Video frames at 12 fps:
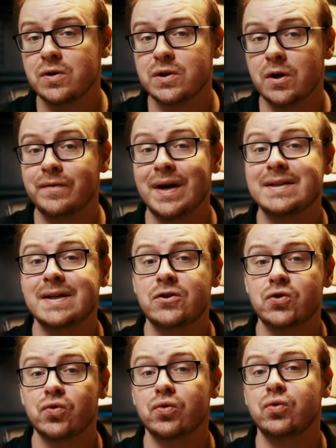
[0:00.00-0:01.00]
yourself as a
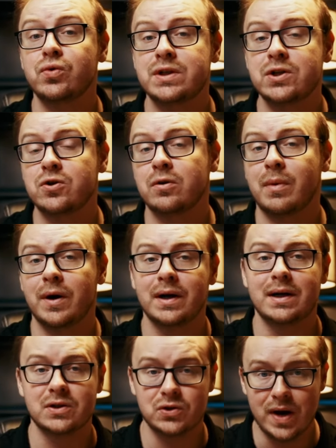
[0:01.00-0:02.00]
true digital
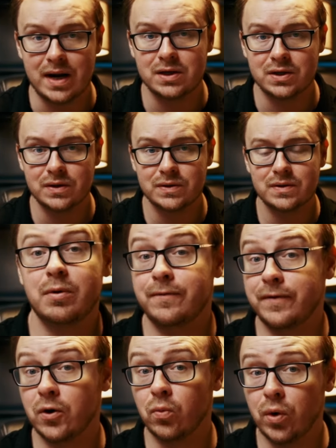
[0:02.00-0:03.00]
marketing strategist. But
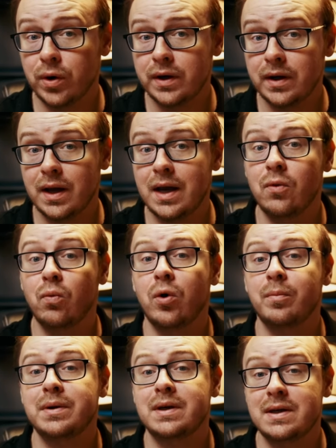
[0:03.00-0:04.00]
fair warning, it won't be